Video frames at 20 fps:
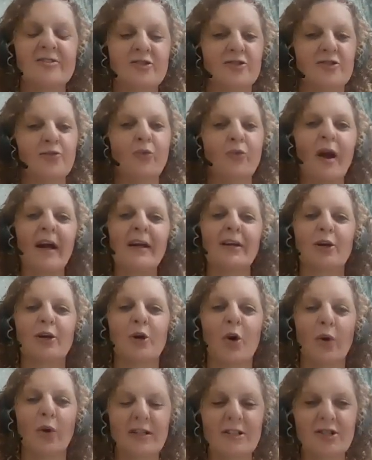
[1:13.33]
just write your
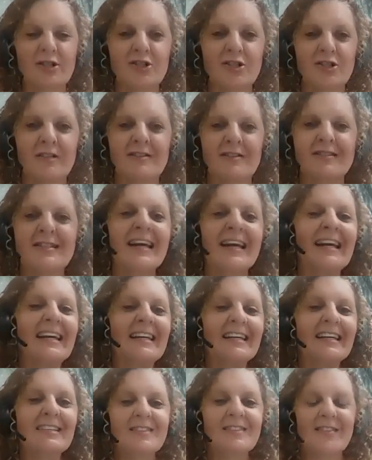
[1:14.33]
questions
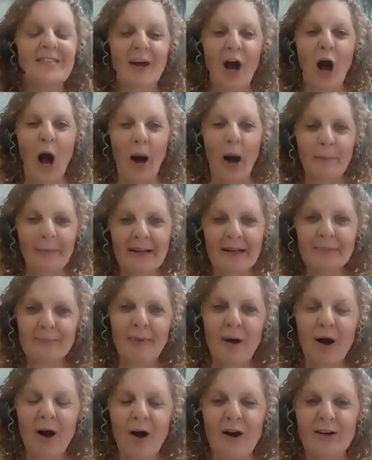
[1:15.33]
into the comment
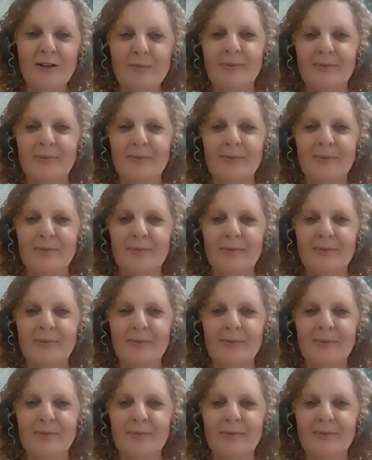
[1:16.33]
bars.